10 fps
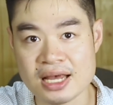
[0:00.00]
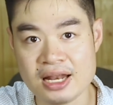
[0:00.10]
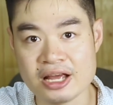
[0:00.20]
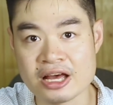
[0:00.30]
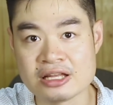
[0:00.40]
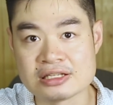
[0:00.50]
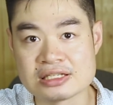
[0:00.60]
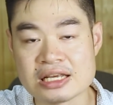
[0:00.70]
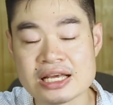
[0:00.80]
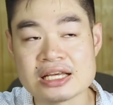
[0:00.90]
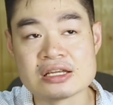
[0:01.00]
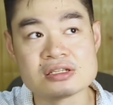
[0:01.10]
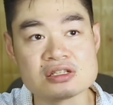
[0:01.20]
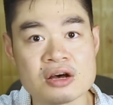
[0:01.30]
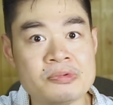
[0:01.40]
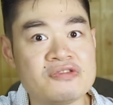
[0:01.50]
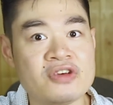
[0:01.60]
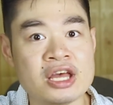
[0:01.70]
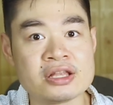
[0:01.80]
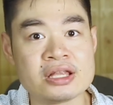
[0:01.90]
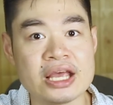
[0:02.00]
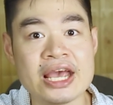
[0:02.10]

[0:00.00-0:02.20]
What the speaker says: Elegance sub-event.